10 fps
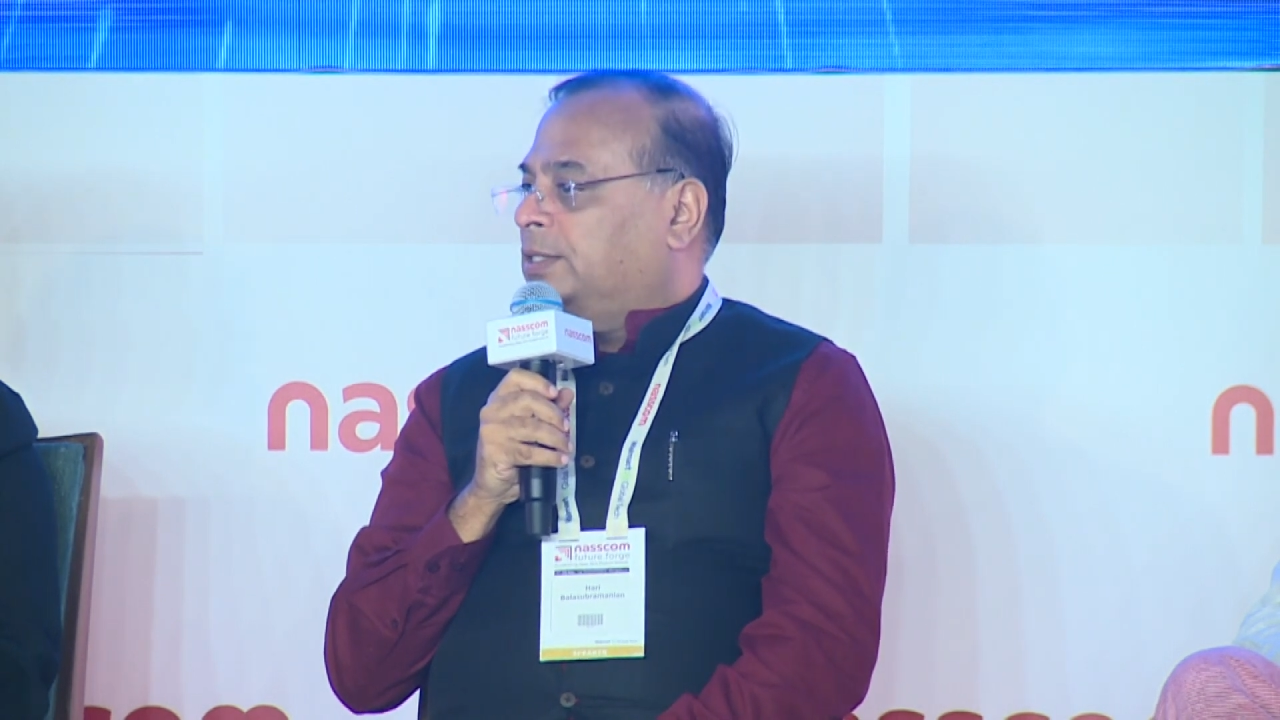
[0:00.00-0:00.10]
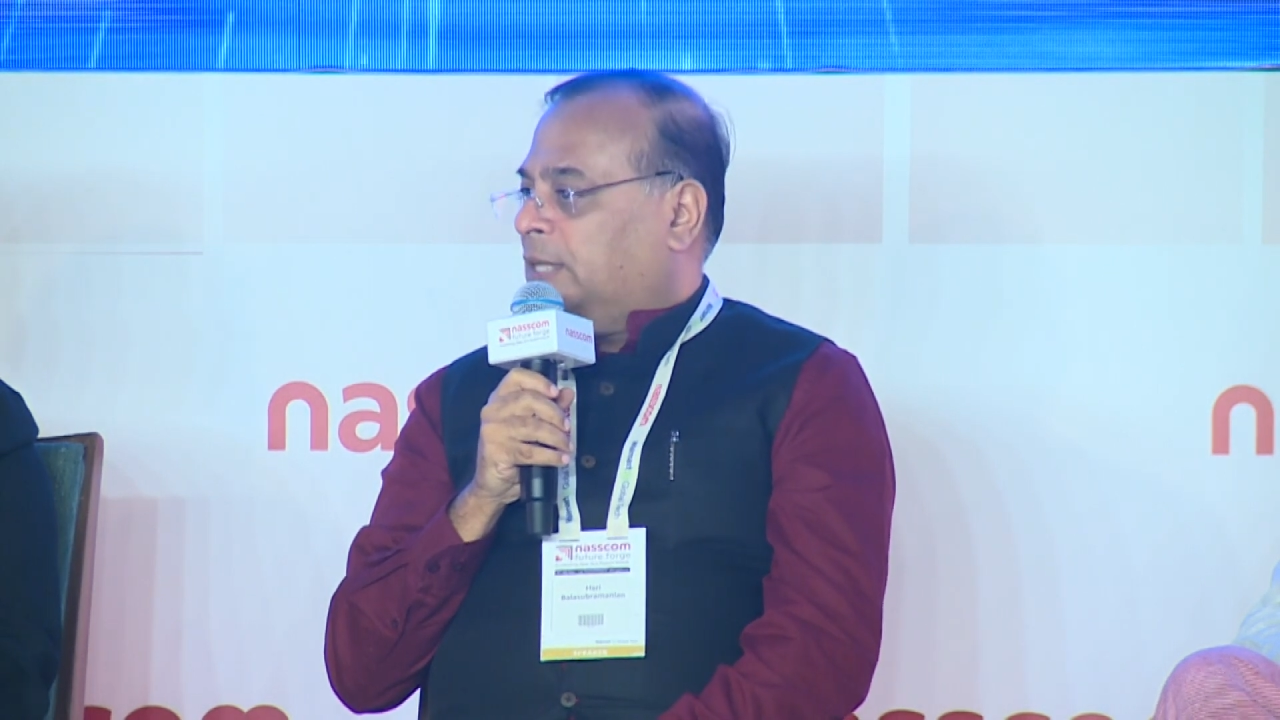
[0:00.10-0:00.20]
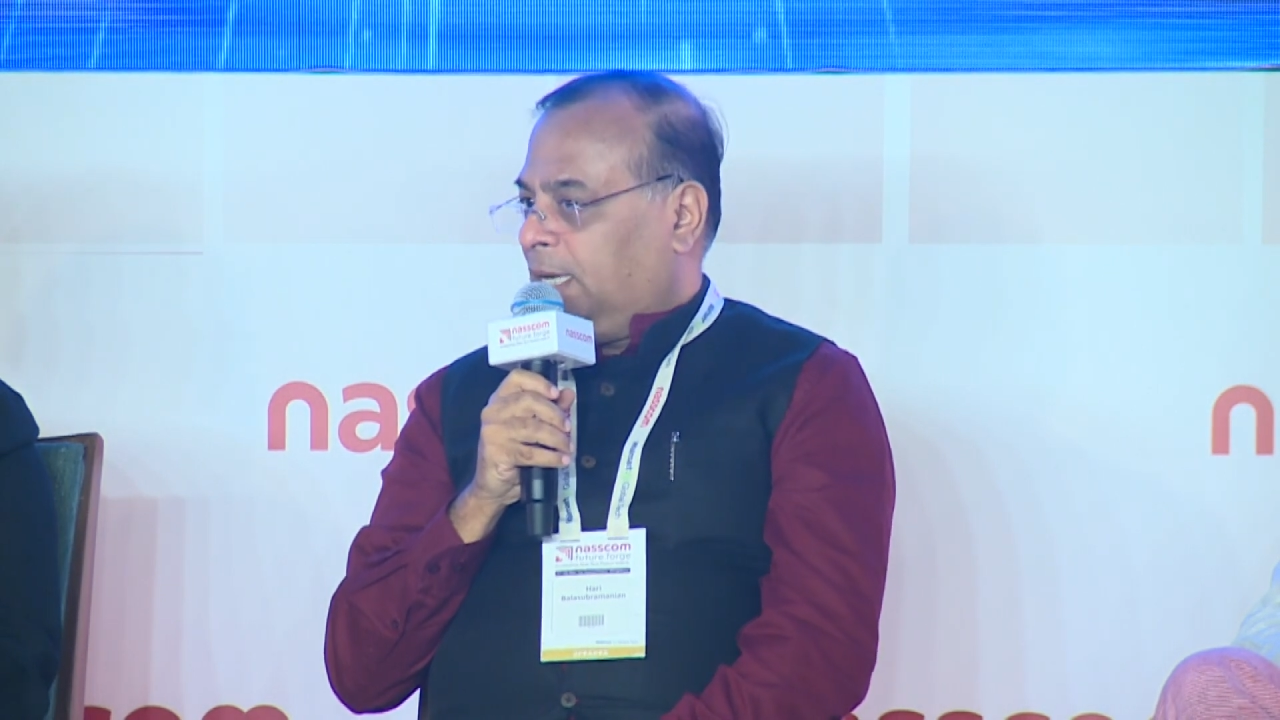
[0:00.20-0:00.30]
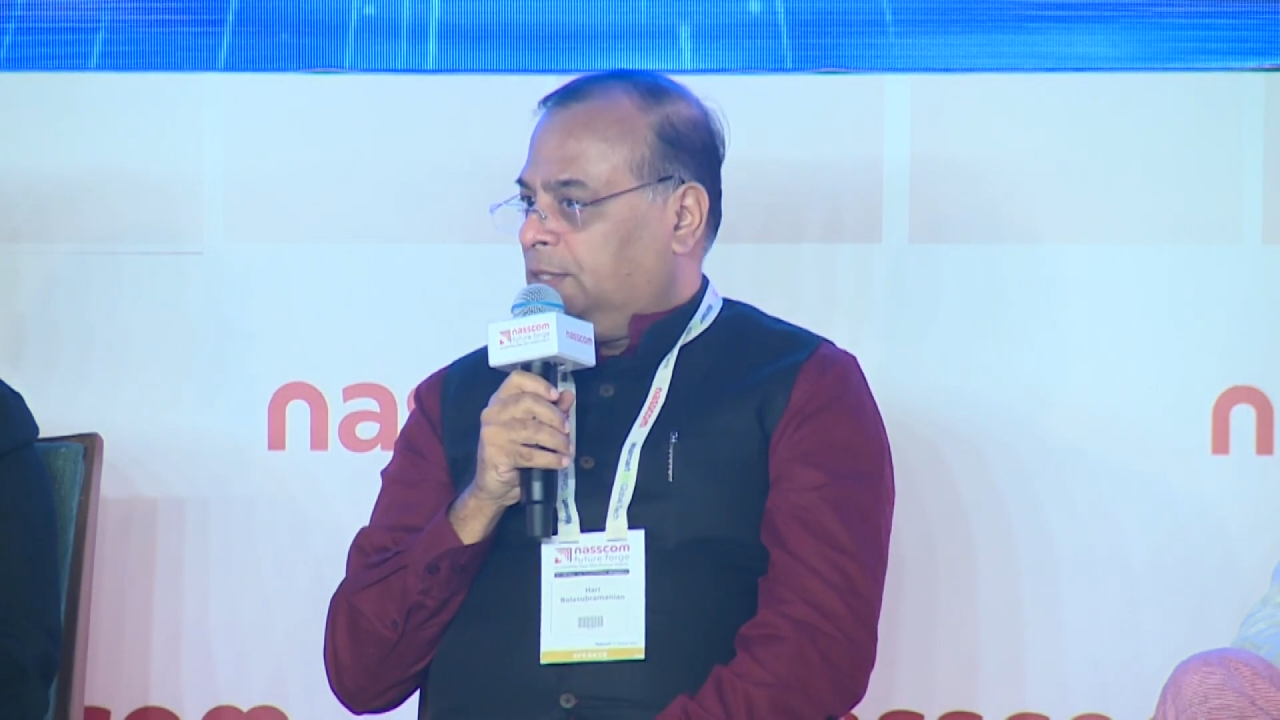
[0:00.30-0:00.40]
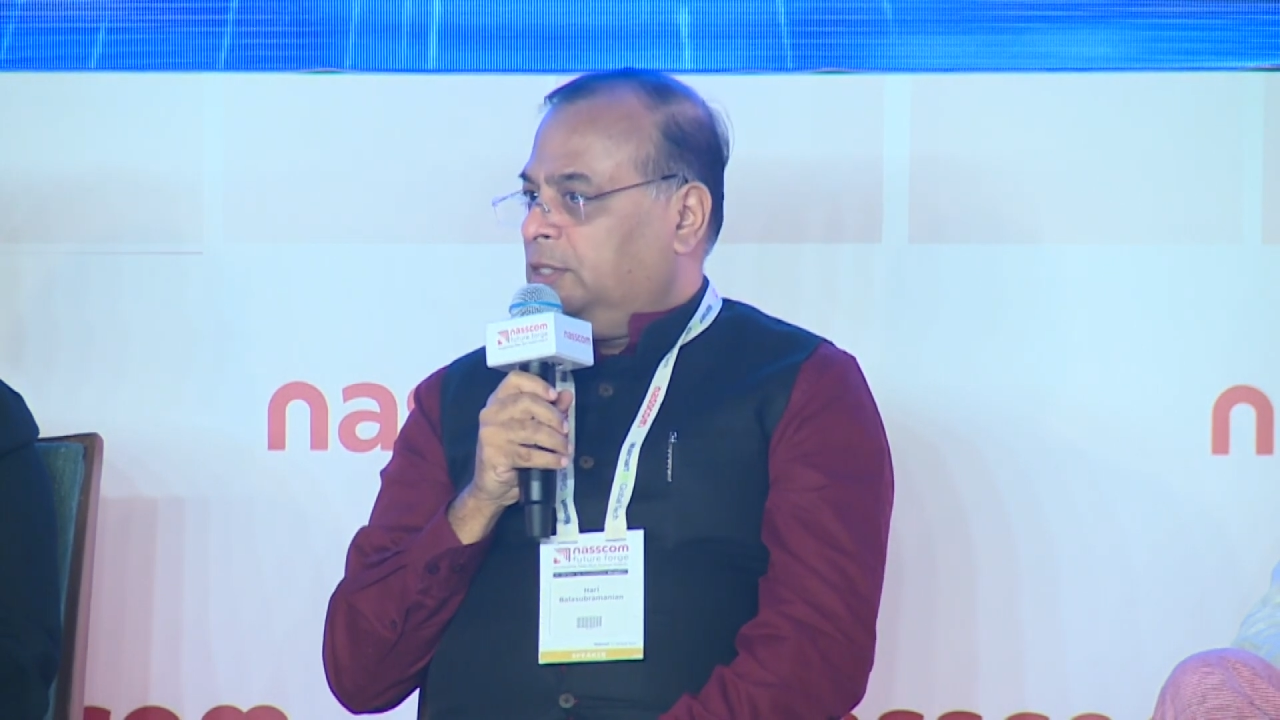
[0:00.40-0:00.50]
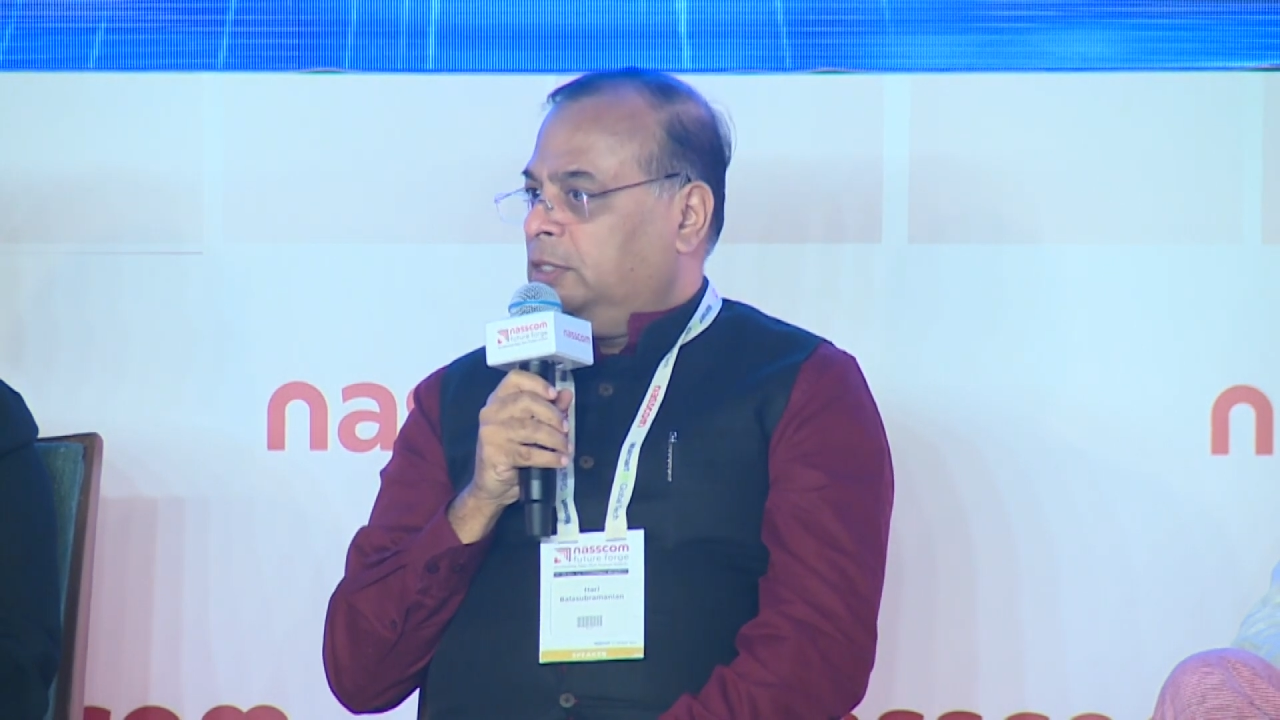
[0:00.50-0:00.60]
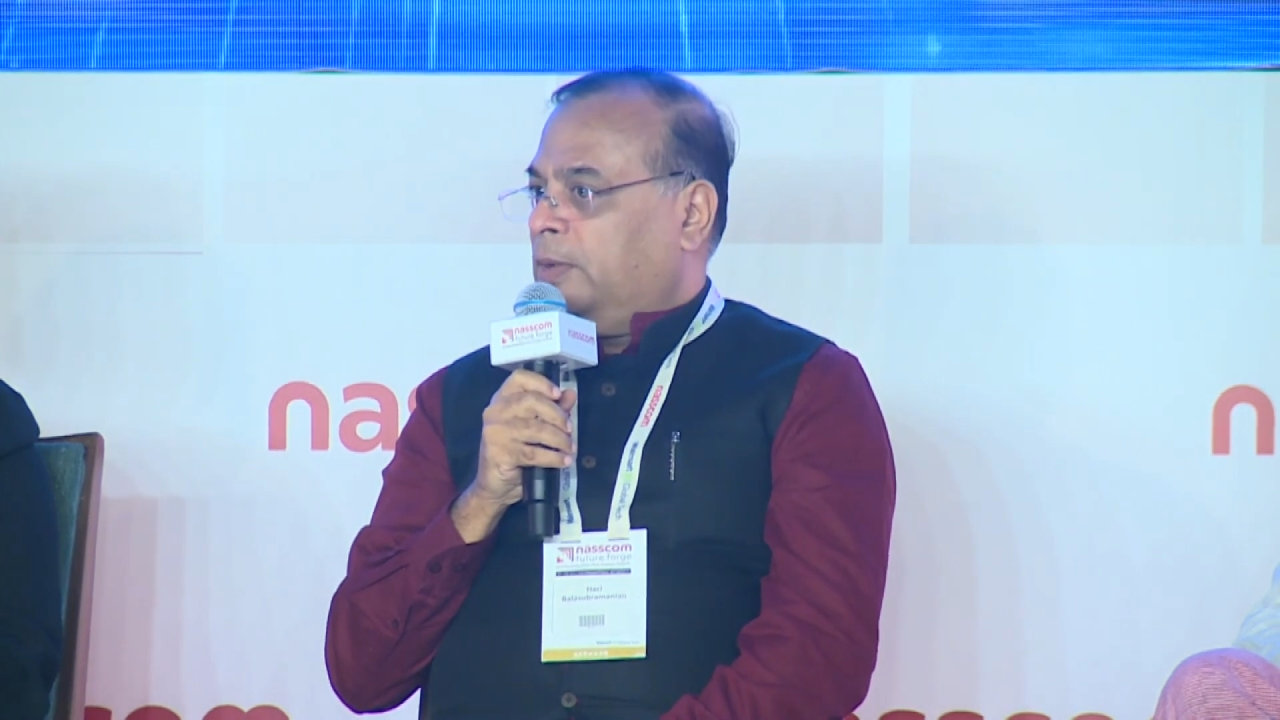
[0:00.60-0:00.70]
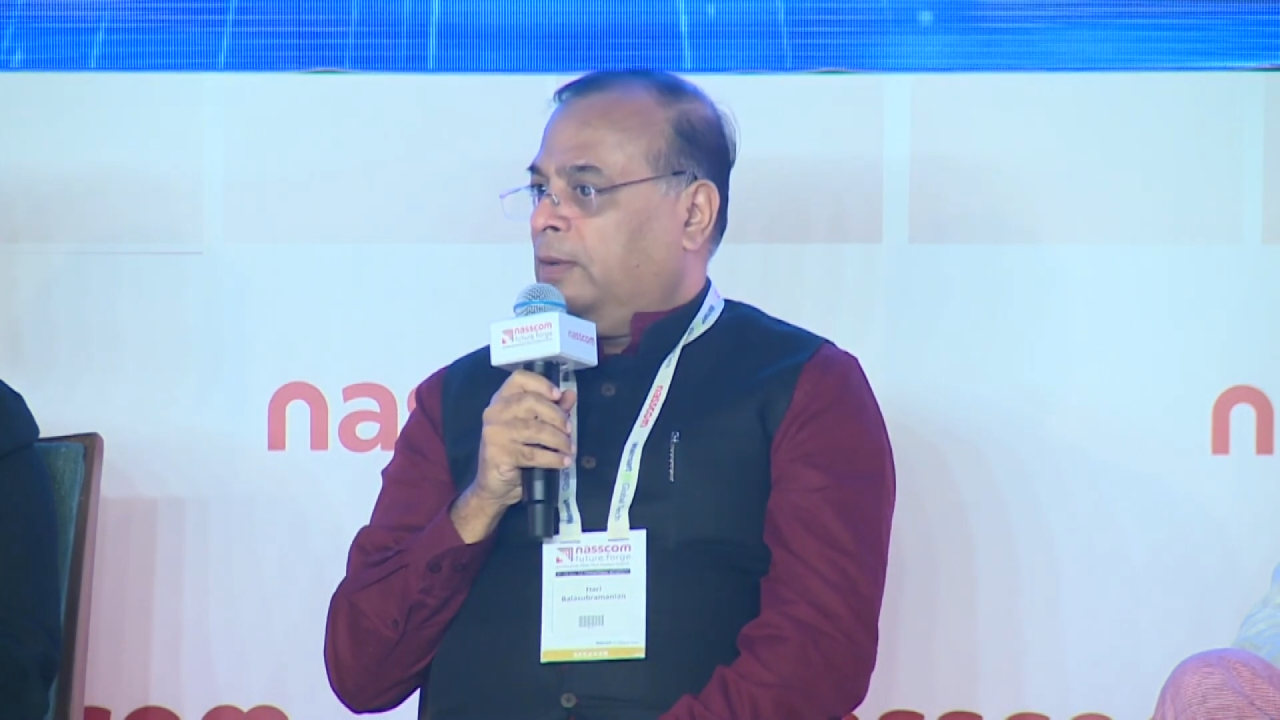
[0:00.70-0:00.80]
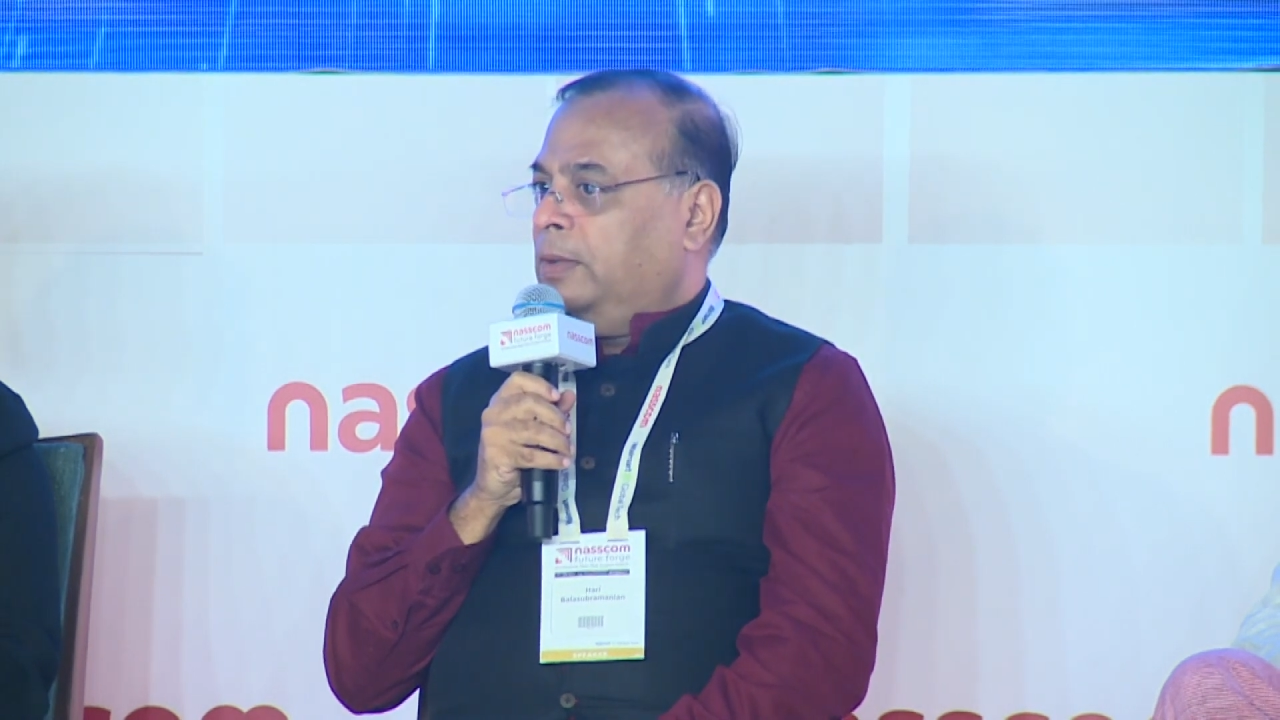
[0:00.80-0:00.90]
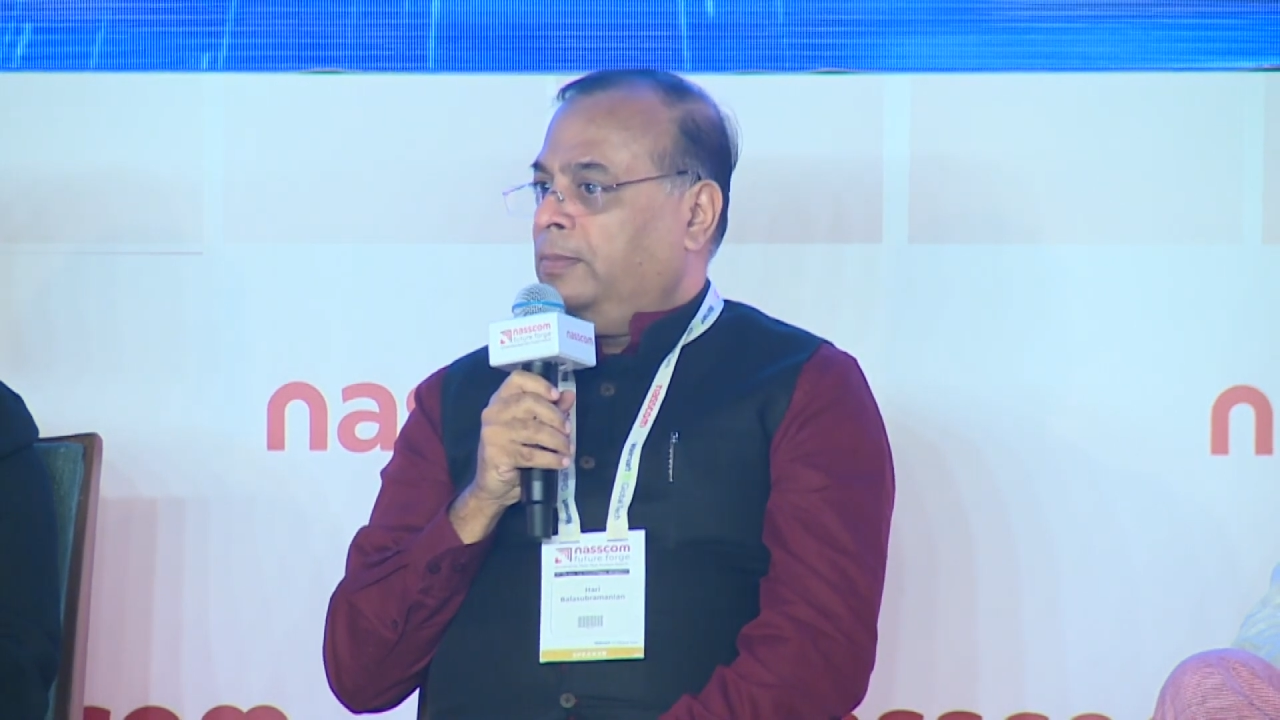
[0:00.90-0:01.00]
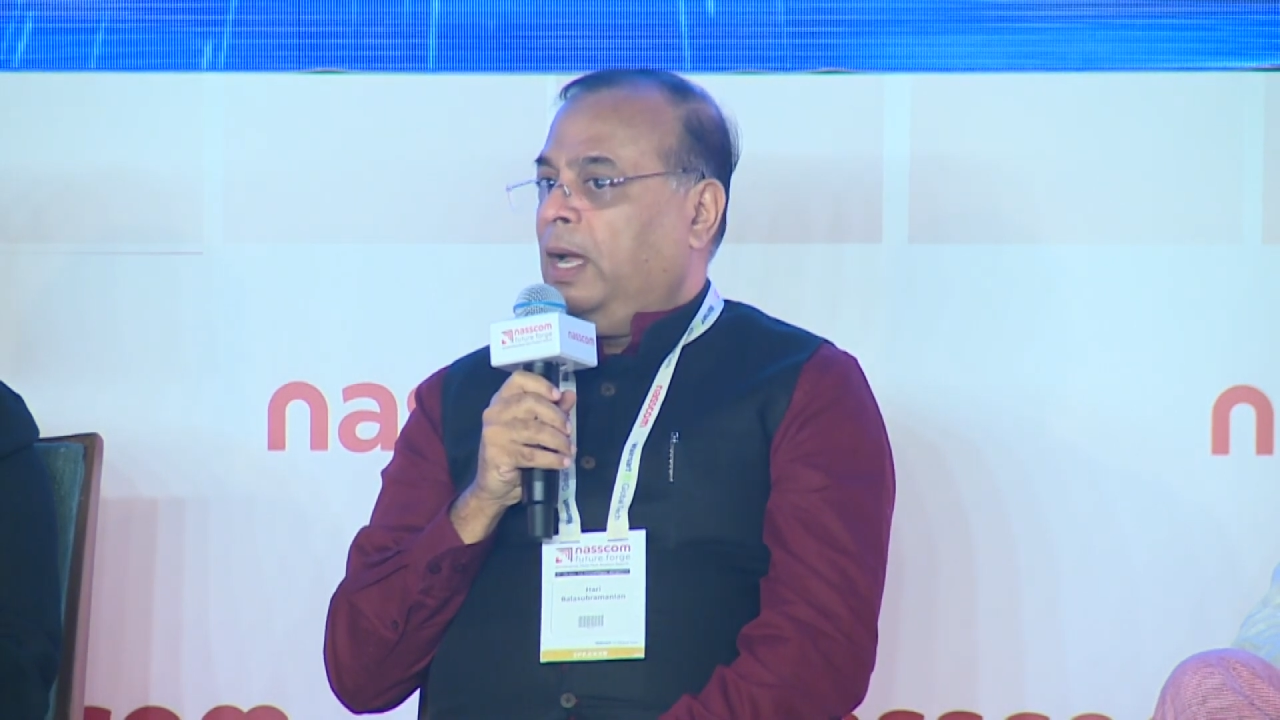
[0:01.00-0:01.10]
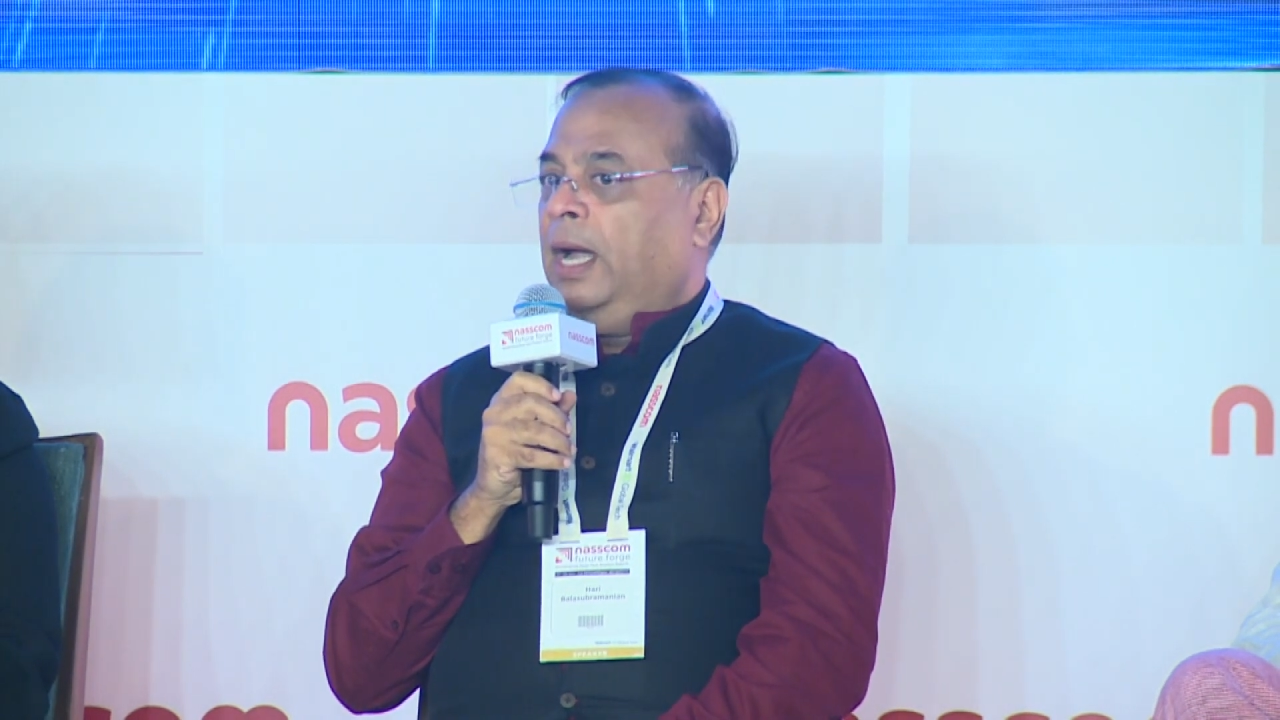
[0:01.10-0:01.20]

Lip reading: challenge this problem.